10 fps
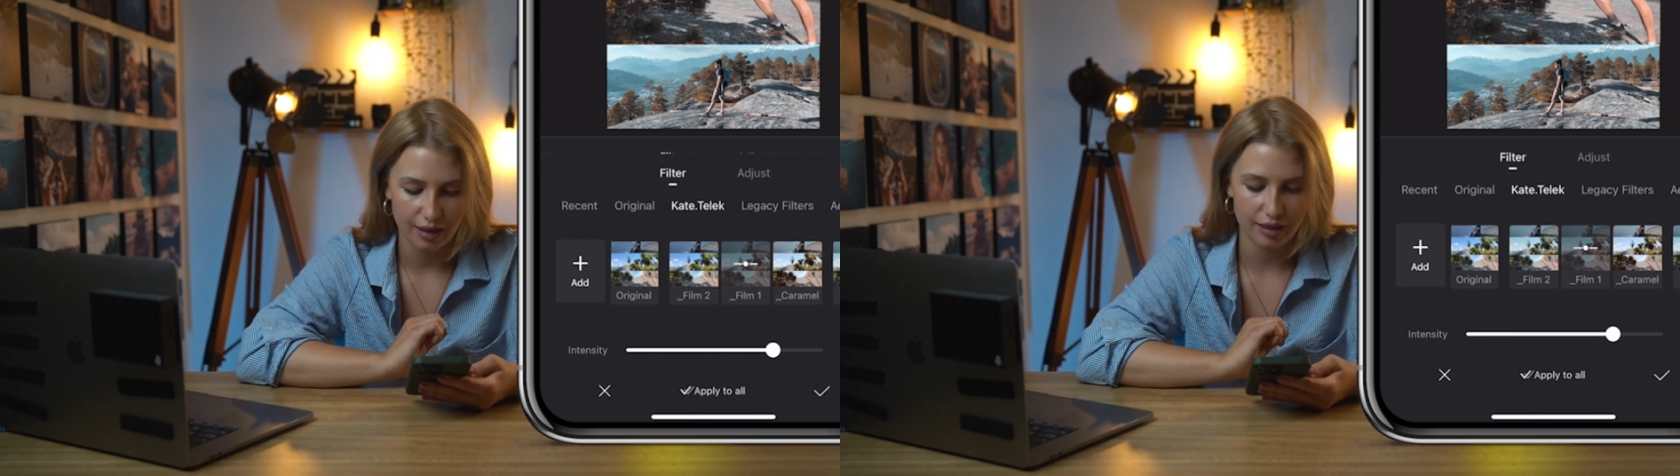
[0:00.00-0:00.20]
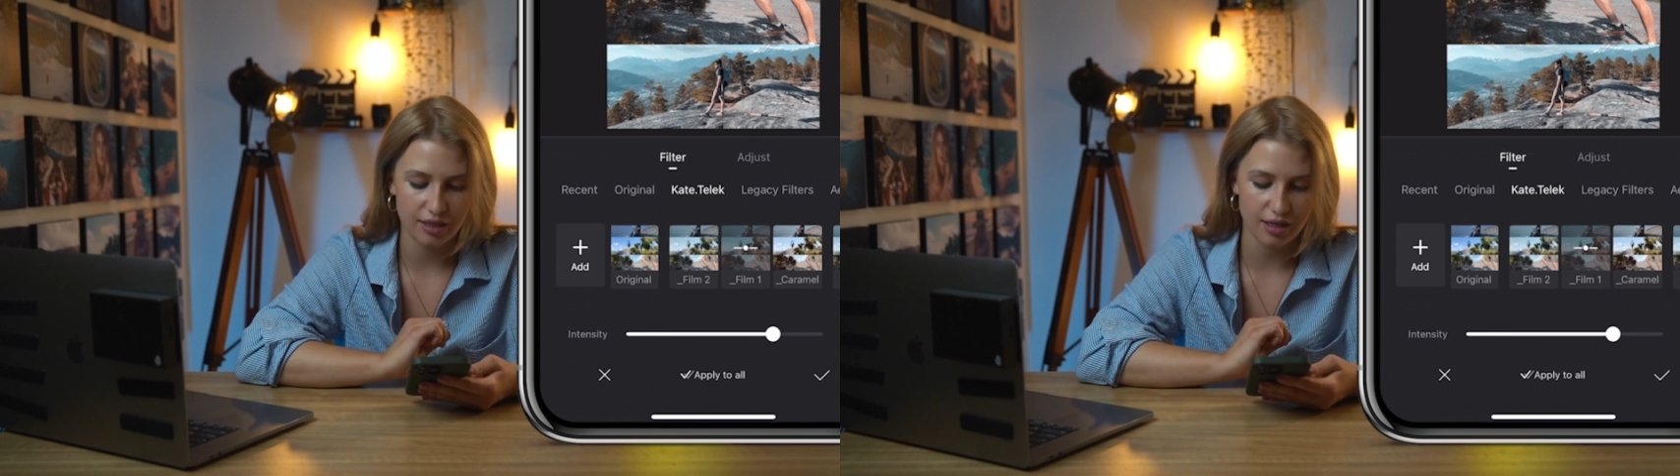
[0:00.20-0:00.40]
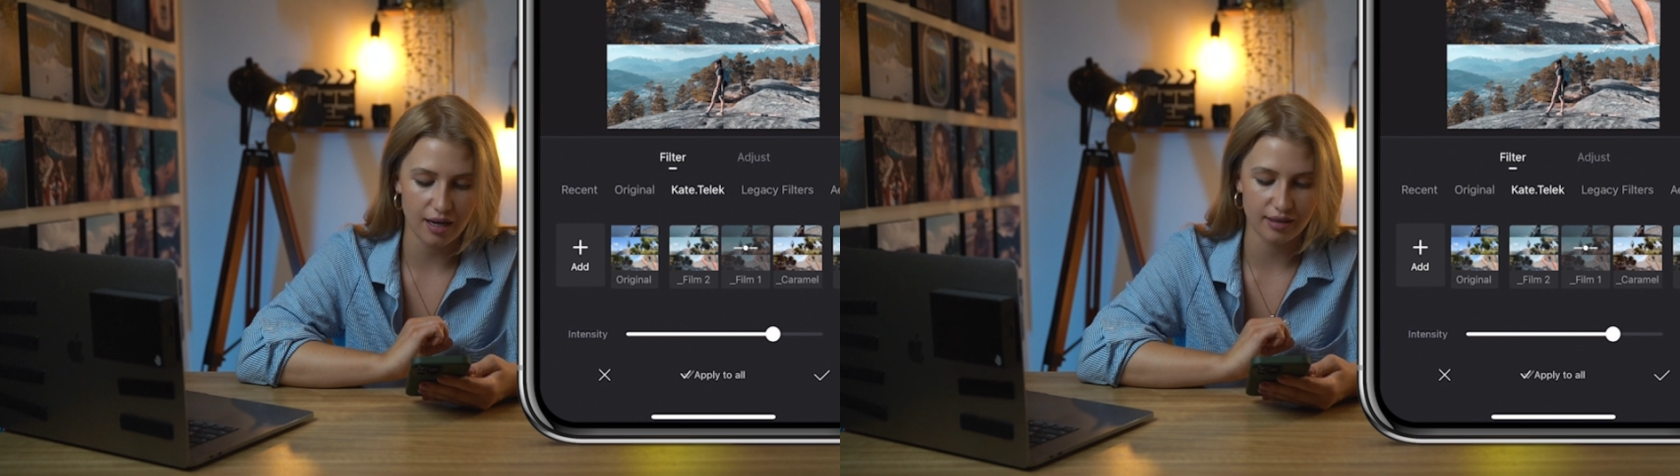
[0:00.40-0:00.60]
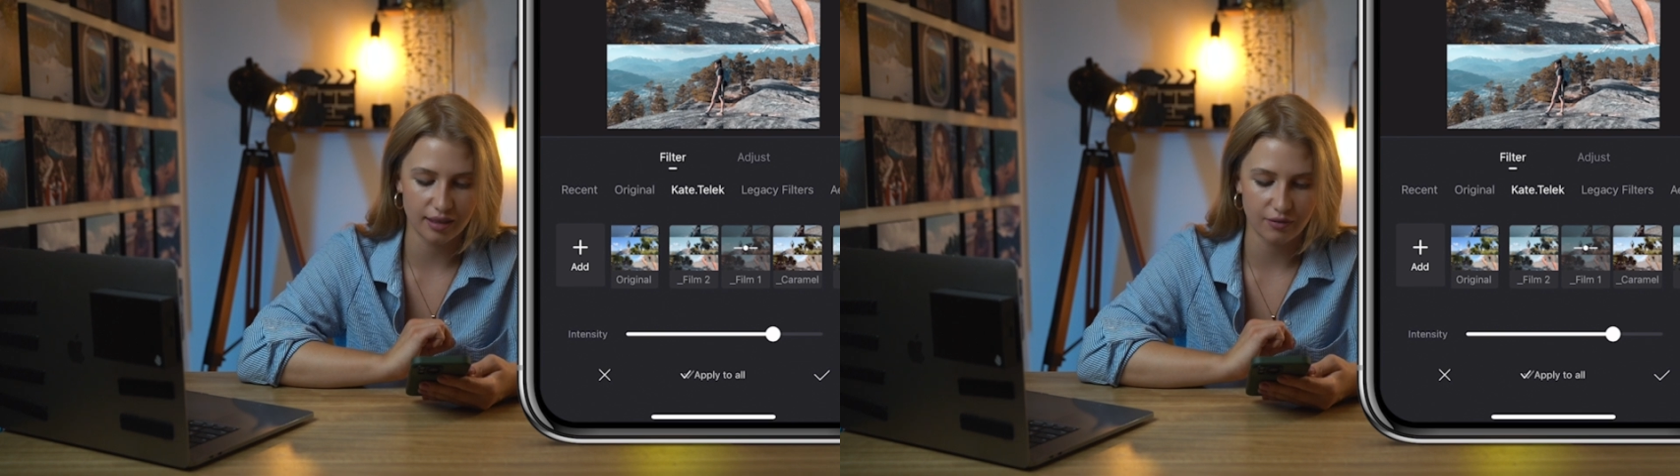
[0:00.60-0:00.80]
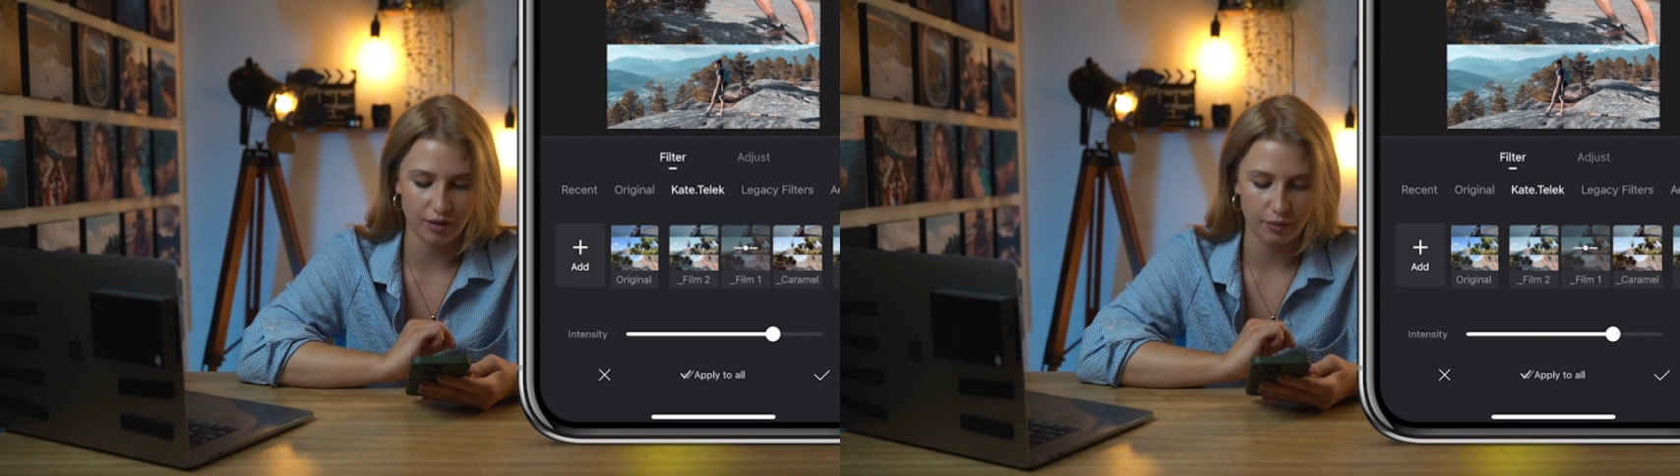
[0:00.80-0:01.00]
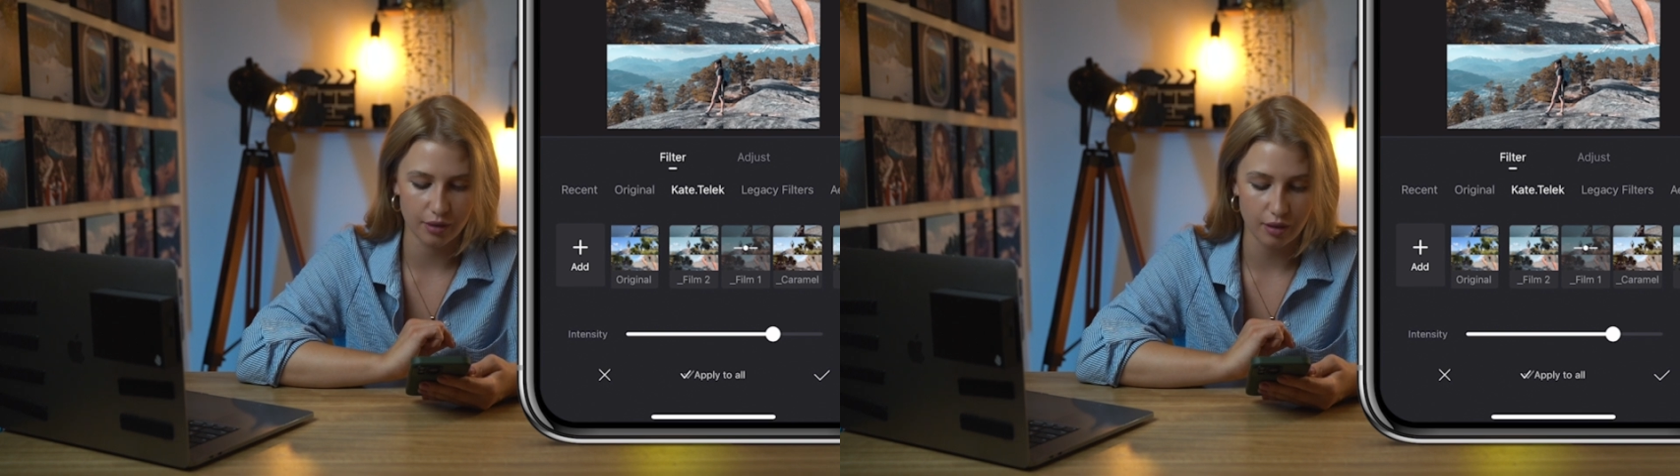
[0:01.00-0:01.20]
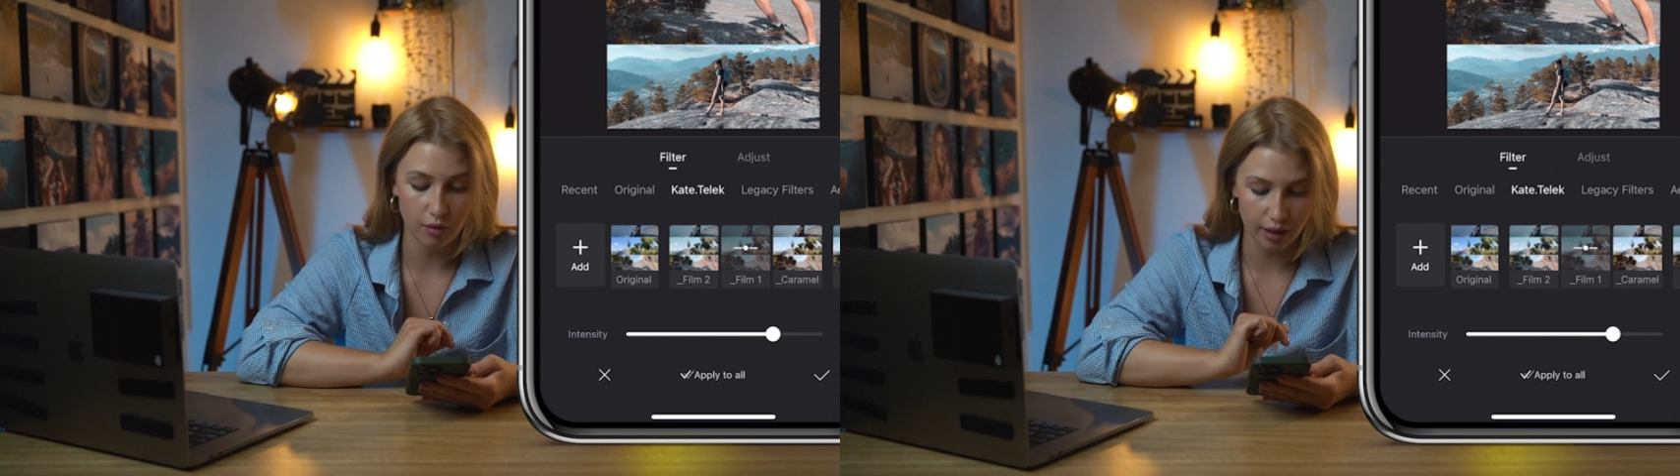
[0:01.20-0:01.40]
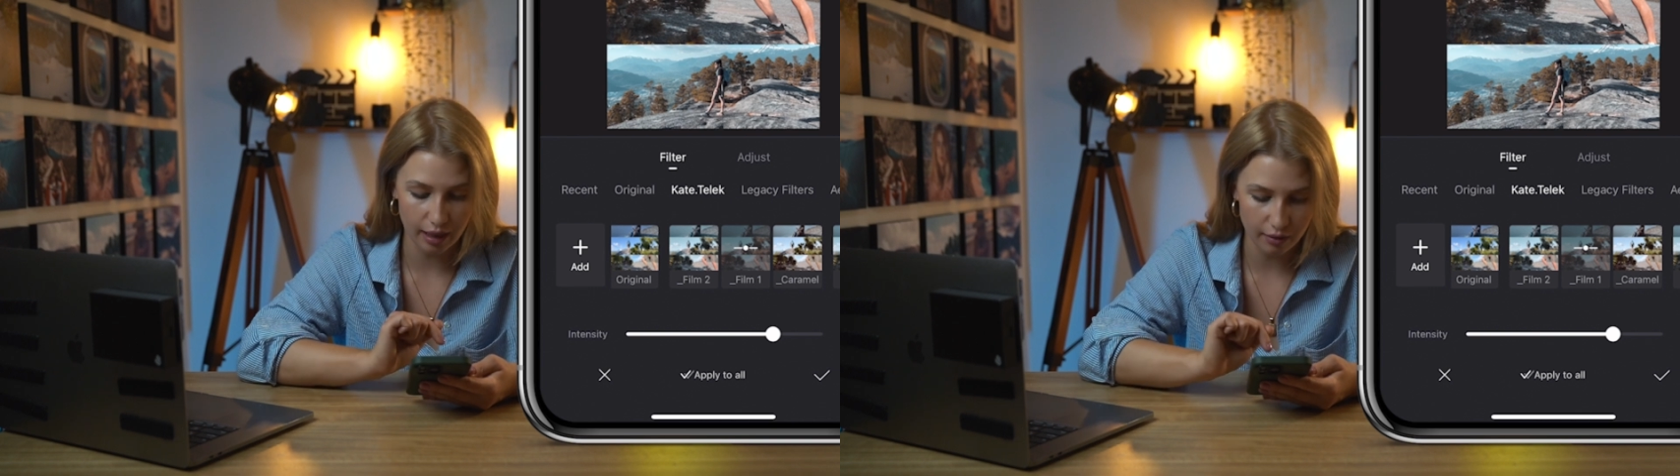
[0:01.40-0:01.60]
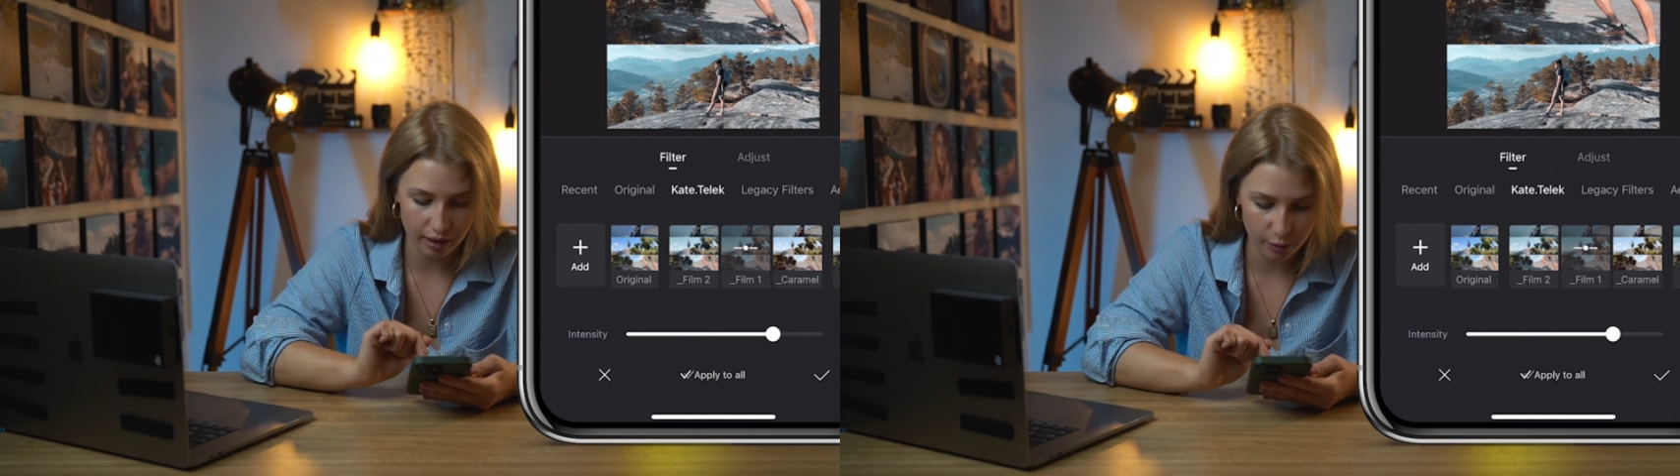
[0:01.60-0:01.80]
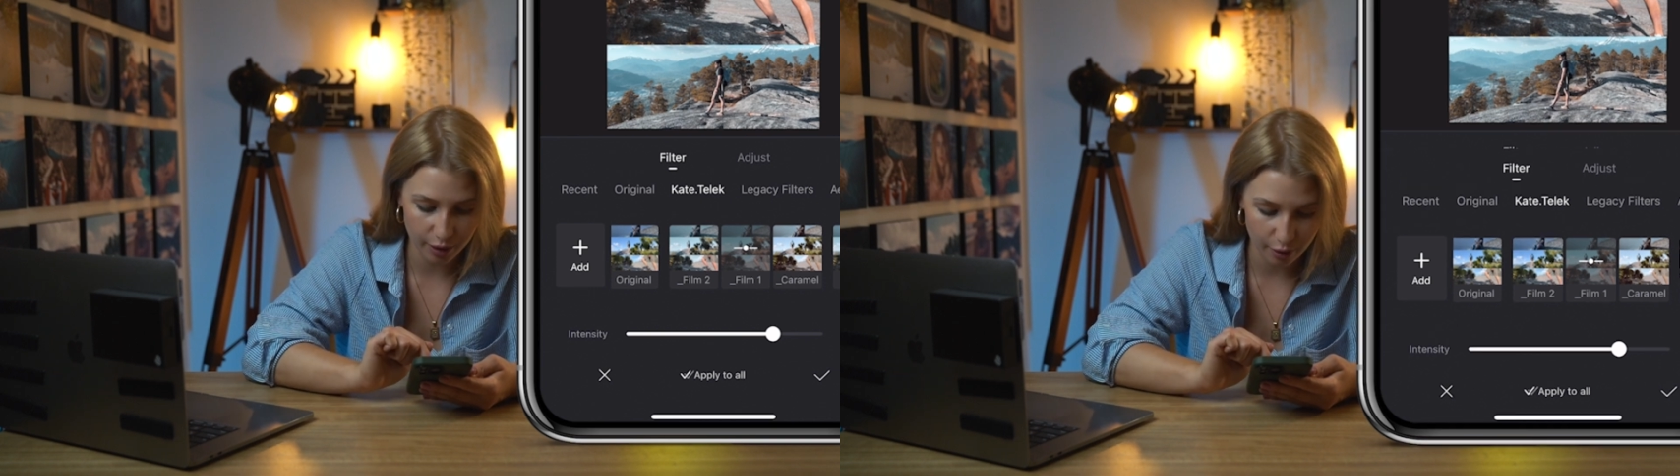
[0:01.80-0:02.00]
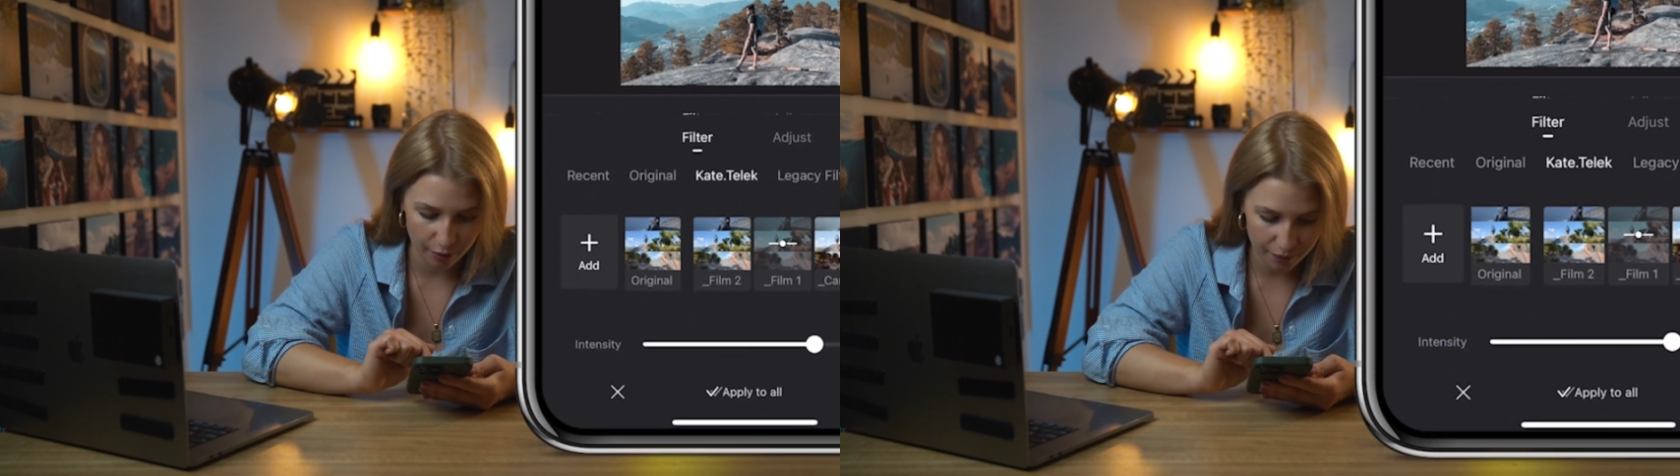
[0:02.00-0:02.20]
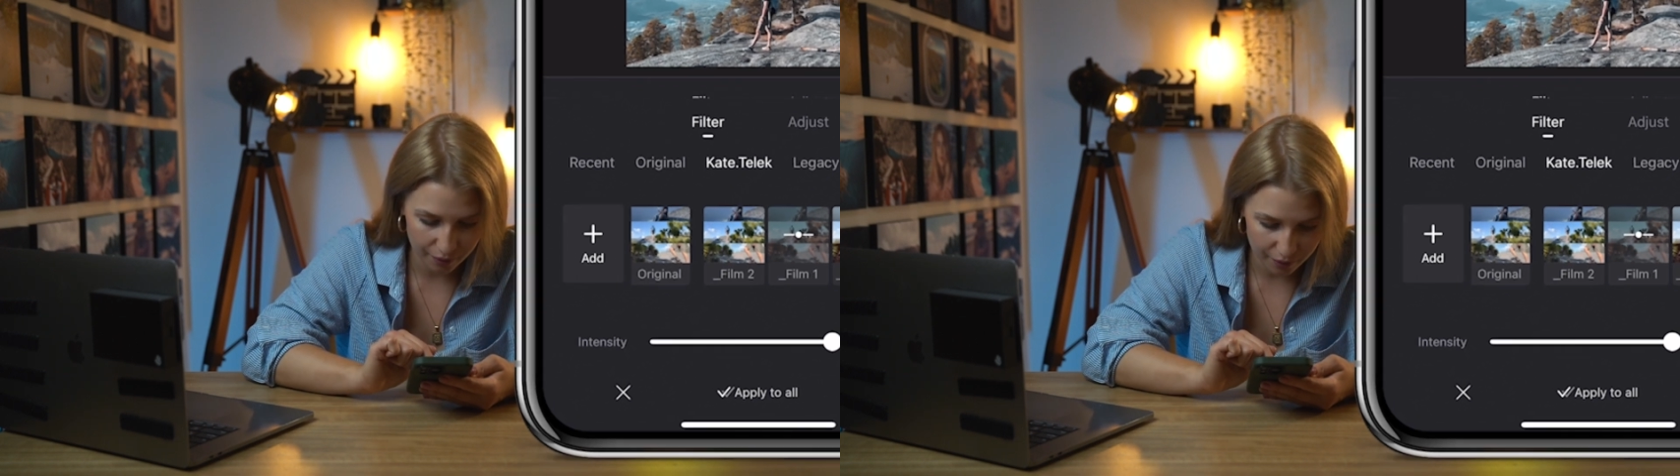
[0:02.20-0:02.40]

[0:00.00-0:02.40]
it does, give it a little bit. Okay, here we go.